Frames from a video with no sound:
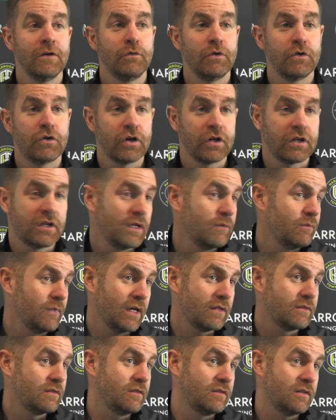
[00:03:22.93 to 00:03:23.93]
We've got to keep
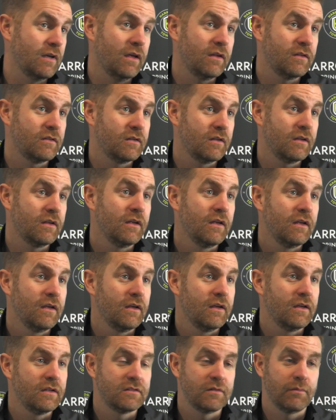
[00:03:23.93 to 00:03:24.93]
nice and tight
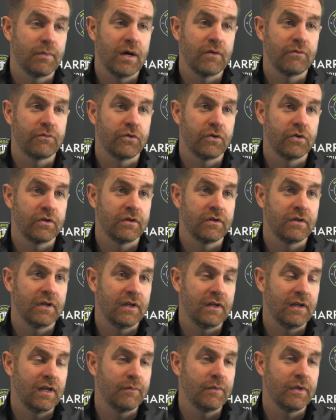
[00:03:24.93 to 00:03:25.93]
as a back four
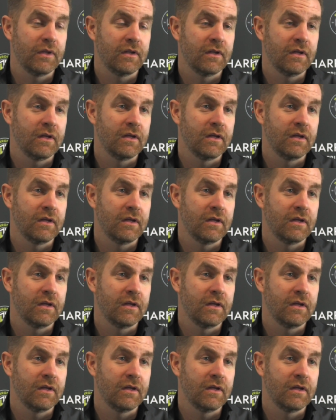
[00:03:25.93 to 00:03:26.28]
and limit